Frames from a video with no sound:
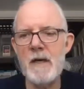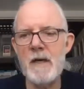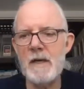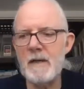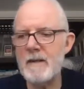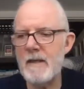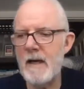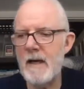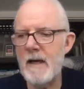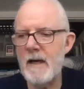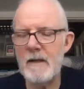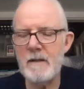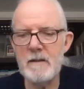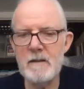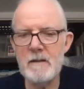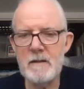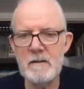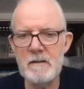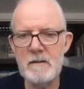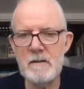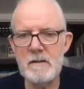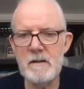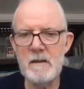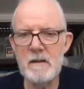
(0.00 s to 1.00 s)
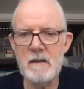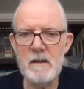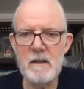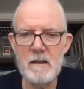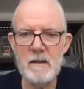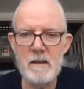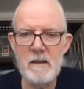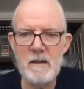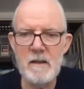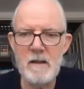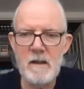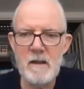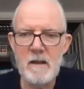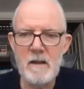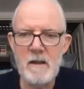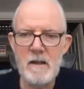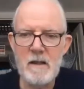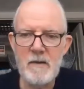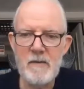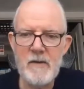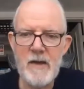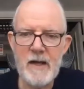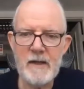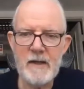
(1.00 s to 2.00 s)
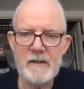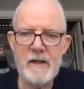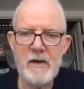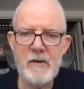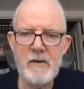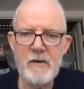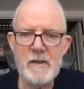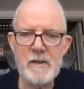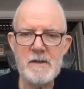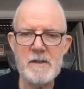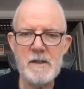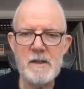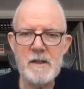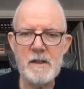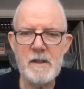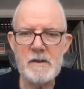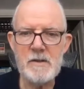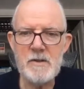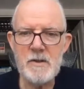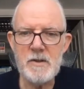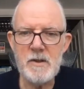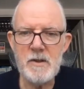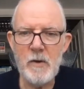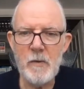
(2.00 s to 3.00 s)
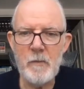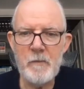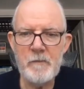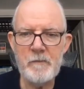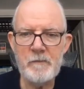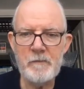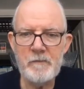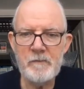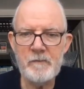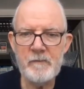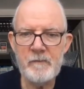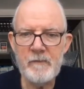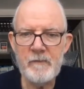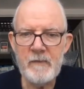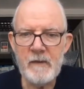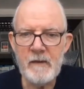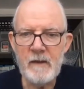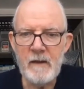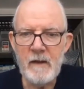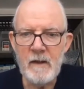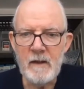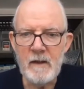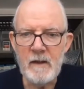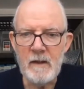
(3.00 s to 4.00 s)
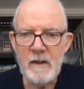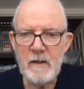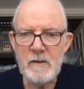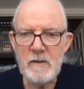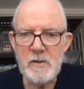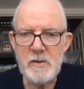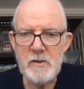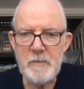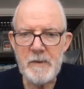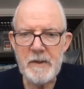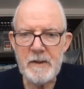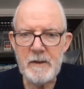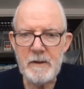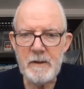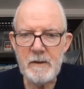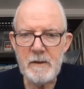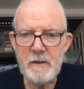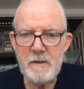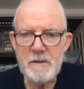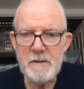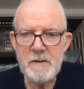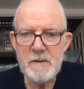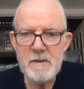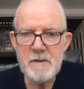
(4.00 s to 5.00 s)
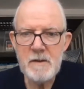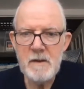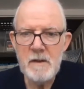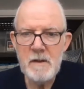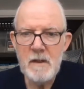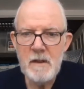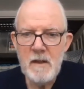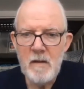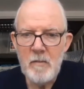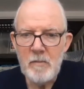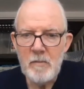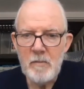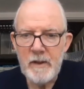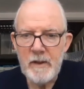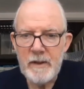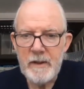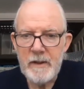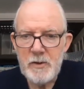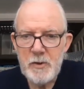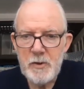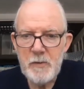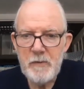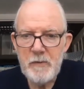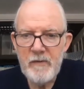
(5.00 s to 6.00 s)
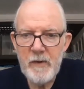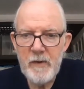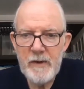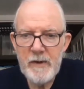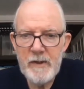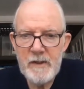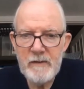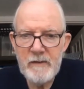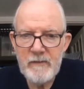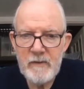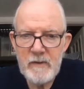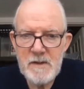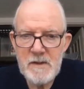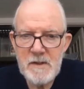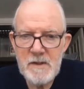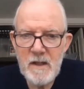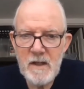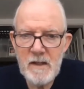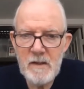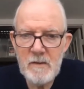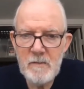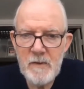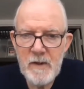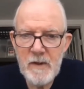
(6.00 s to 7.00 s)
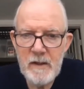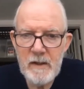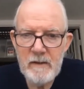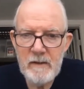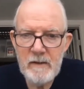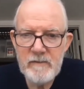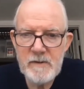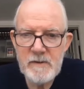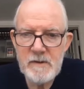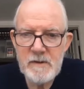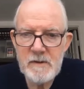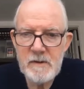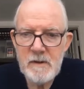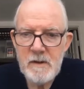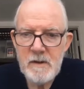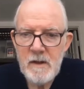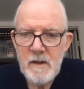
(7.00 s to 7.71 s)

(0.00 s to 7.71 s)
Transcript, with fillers: make that uh, that guarantee so loud speakers playing two very different sine waves